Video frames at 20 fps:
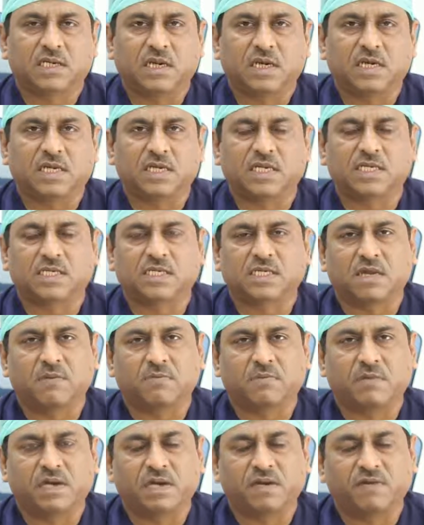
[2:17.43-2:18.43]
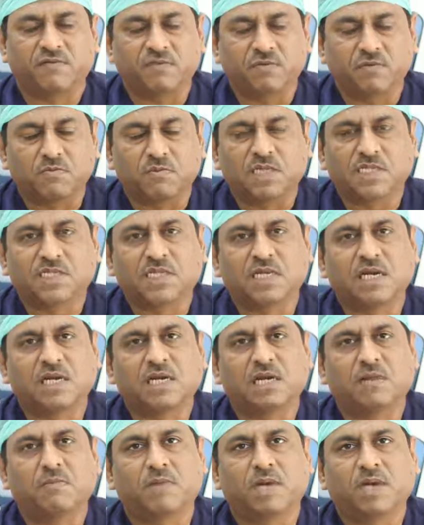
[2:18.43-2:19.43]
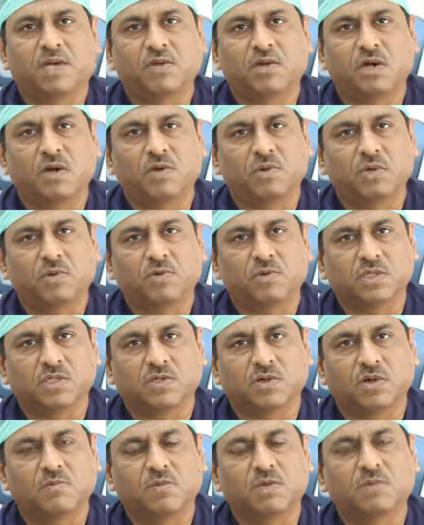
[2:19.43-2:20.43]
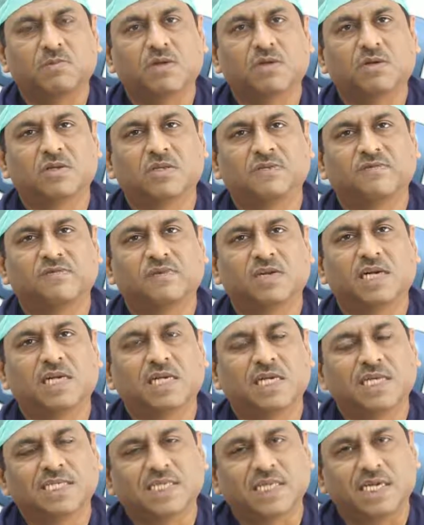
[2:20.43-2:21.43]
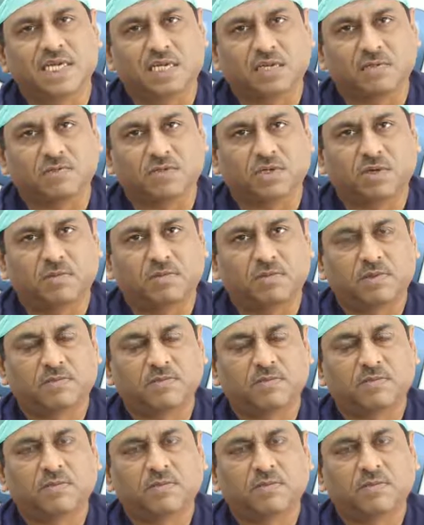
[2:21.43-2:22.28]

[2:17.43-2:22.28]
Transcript: it does come in a few months, it will come back to how it was normal, because the filler does get absorbed.